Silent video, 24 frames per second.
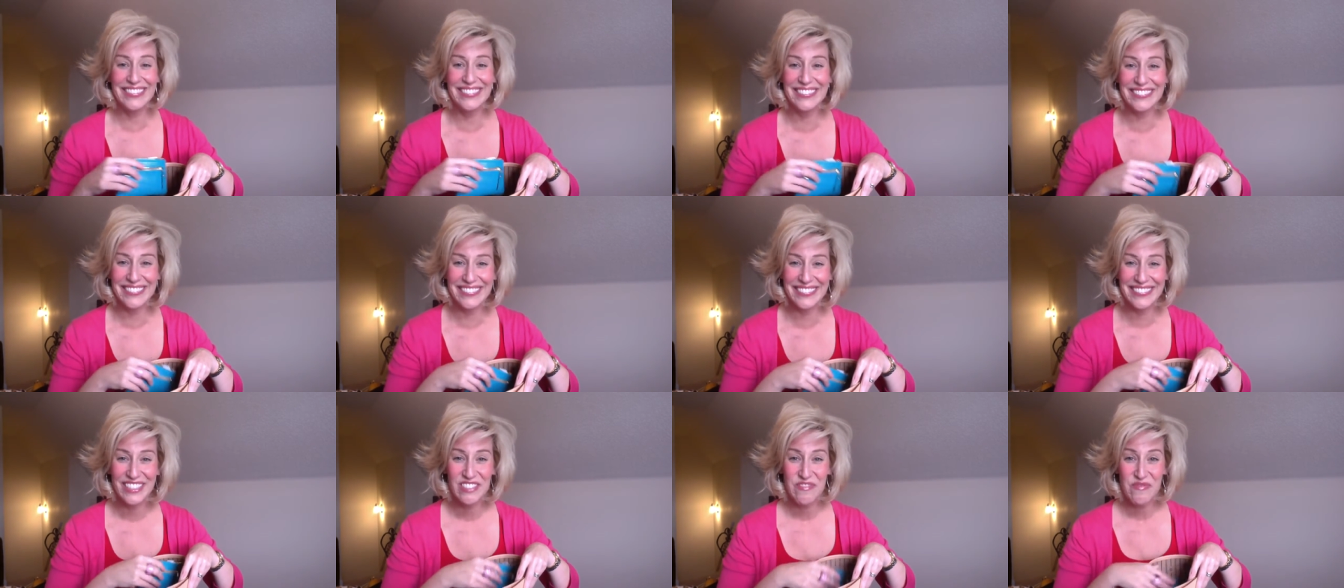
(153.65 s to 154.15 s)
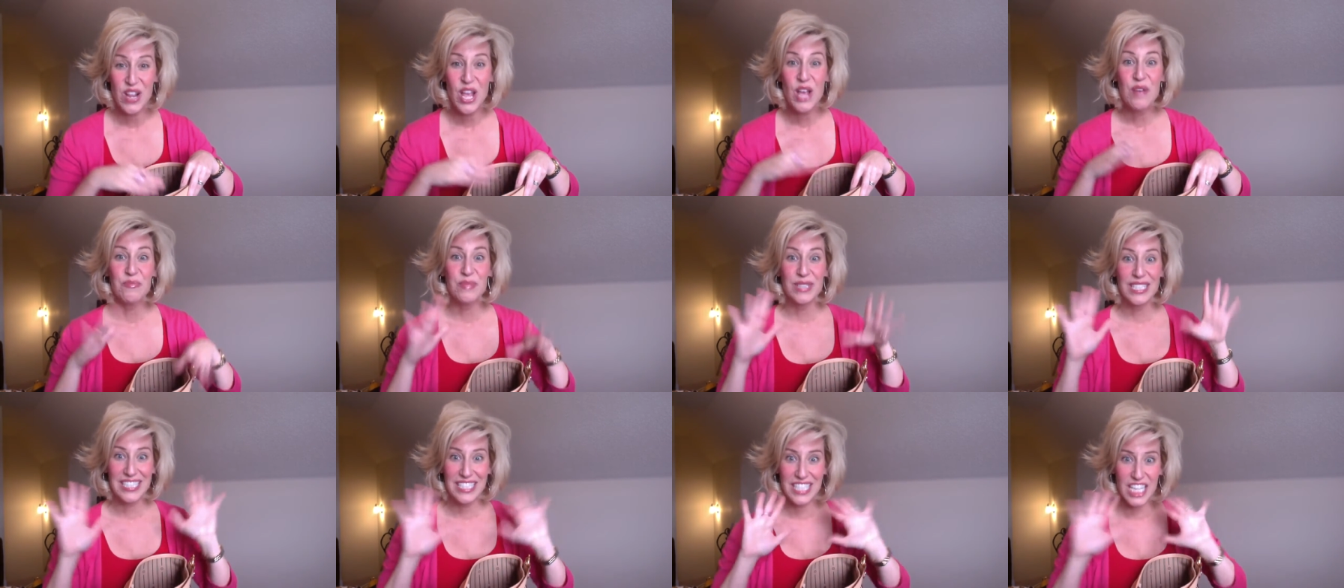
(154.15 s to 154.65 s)

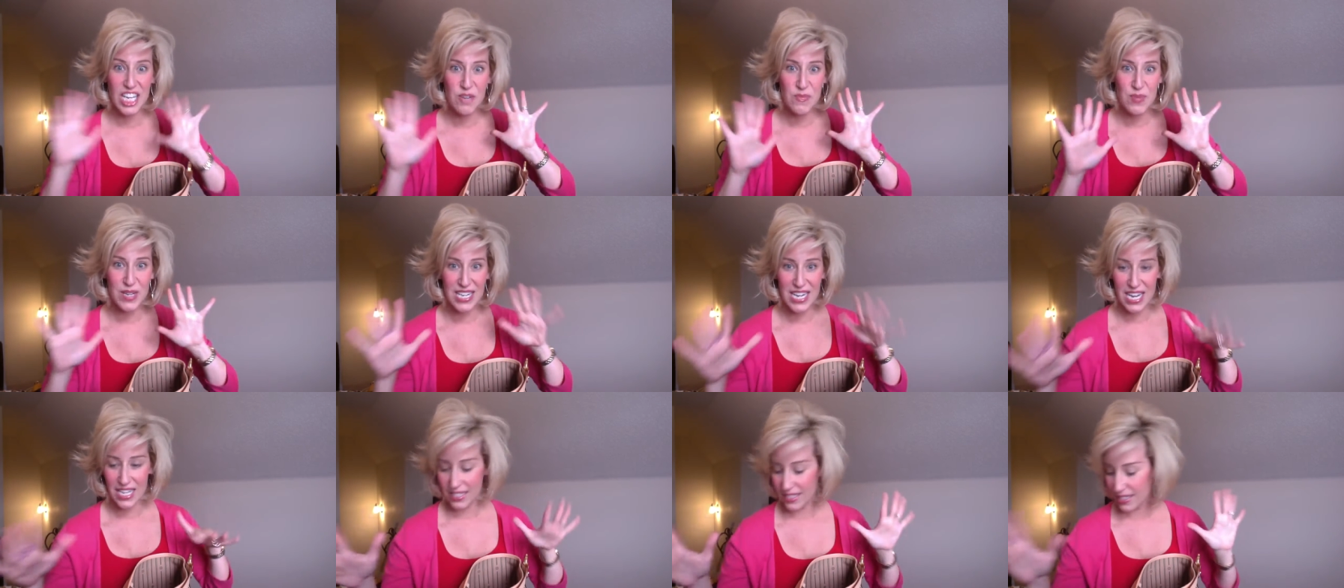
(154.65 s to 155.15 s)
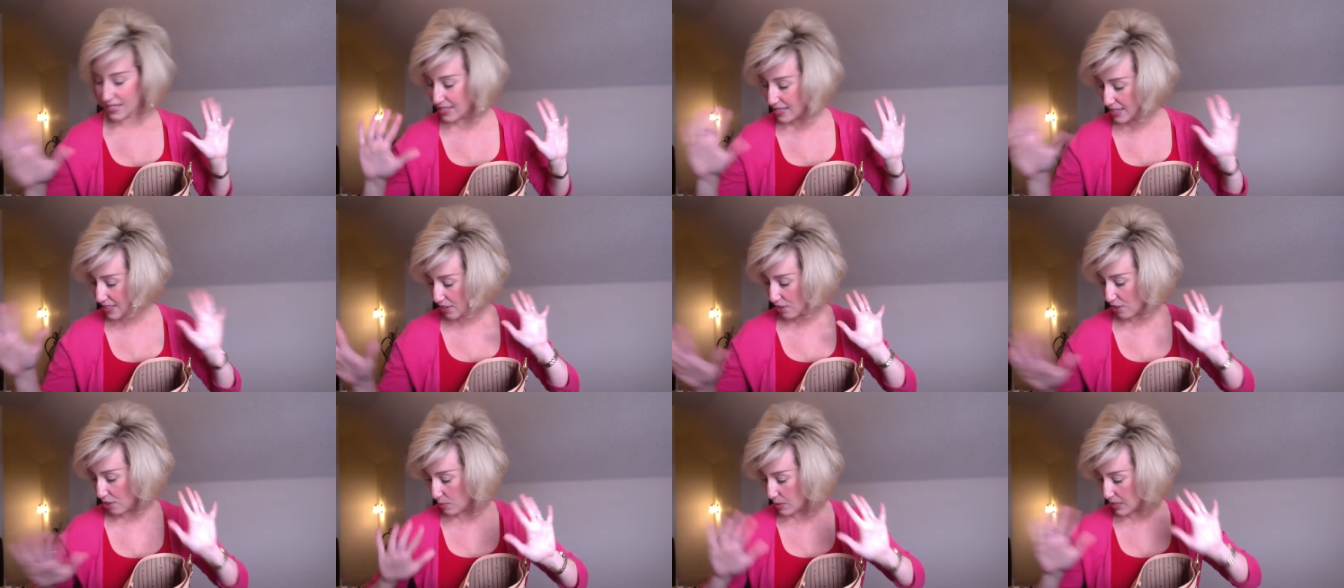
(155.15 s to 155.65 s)
but it's going to be
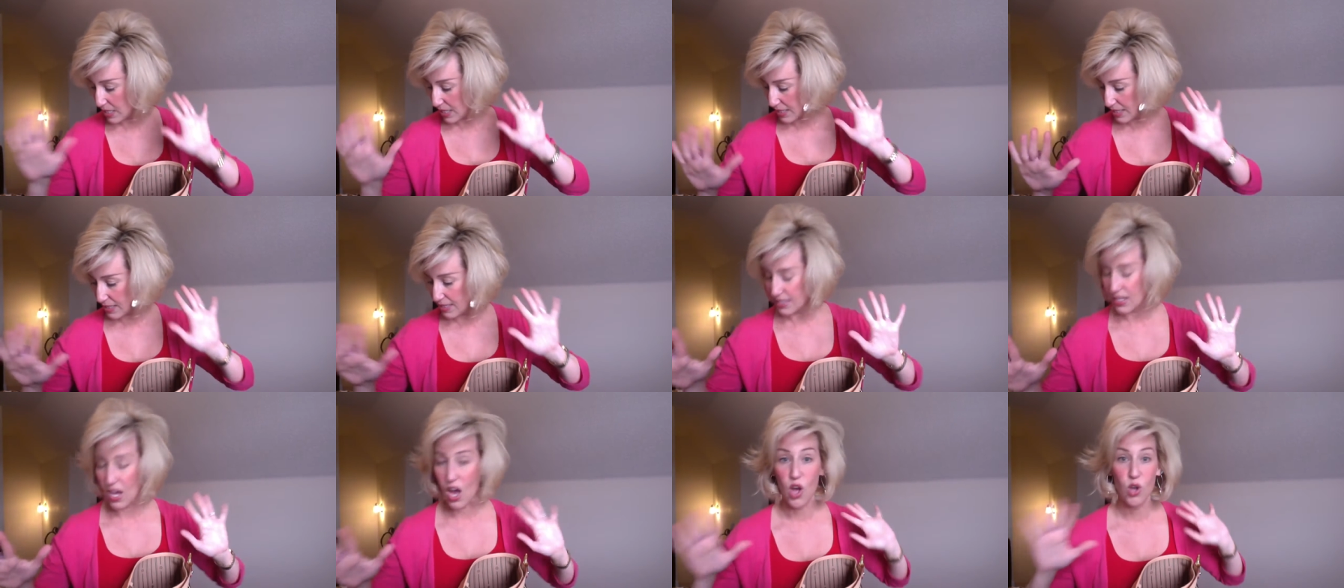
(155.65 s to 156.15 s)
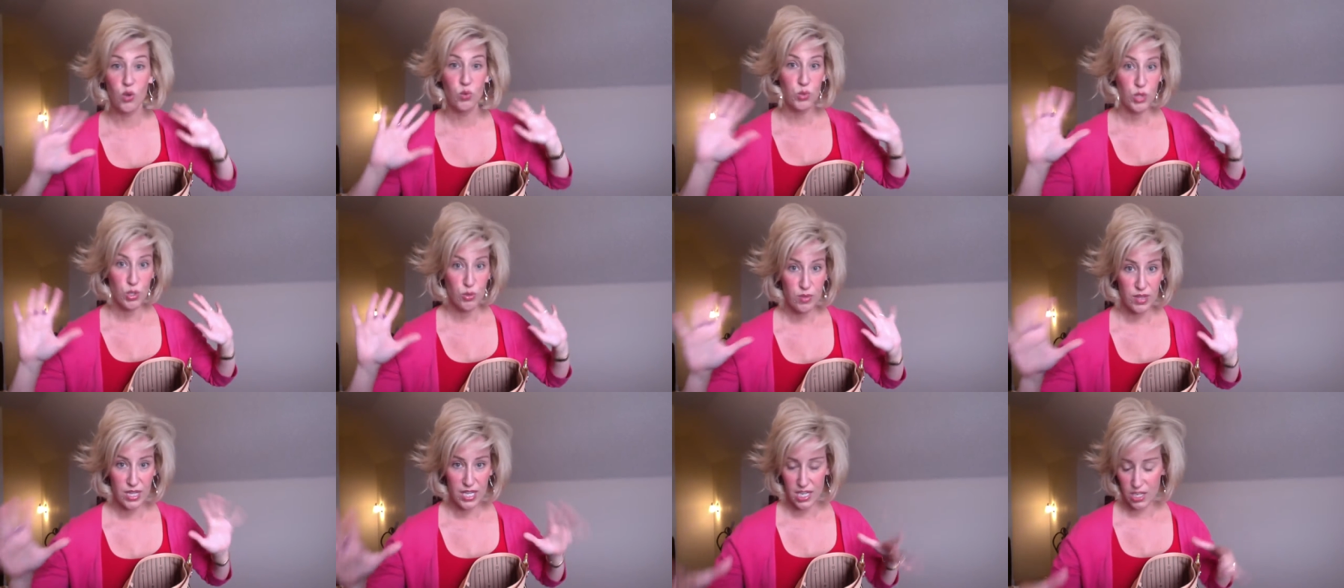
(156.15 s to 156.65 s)
necessary because it's a whole new
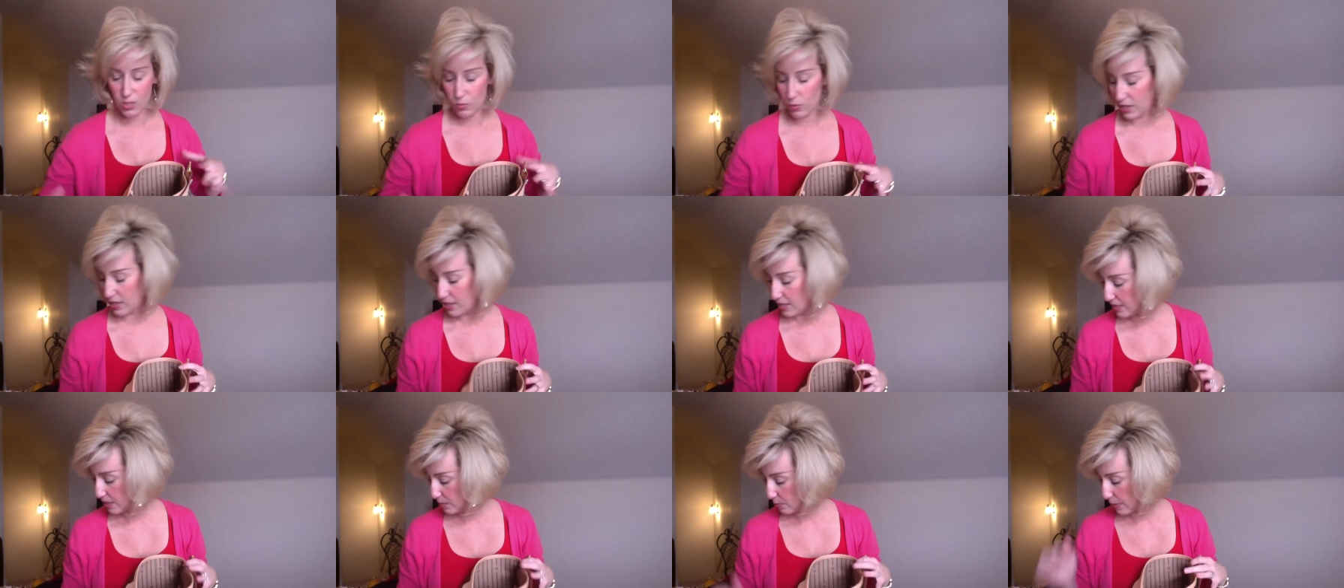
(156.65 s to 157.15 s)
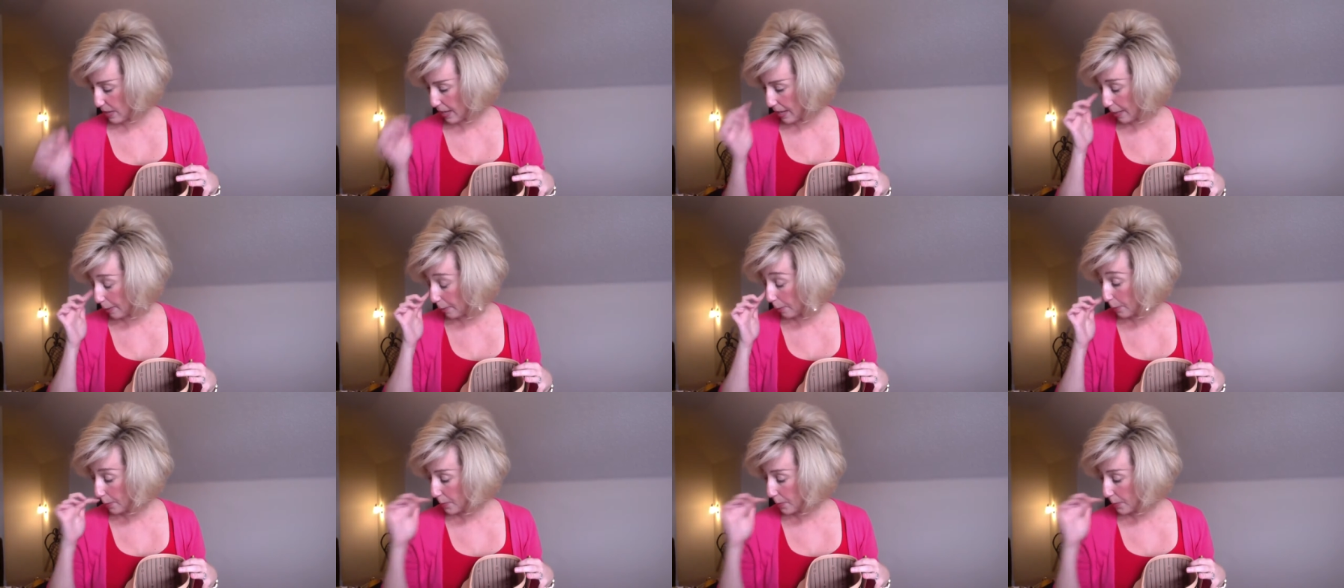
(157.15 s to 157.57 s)
thing with this bag.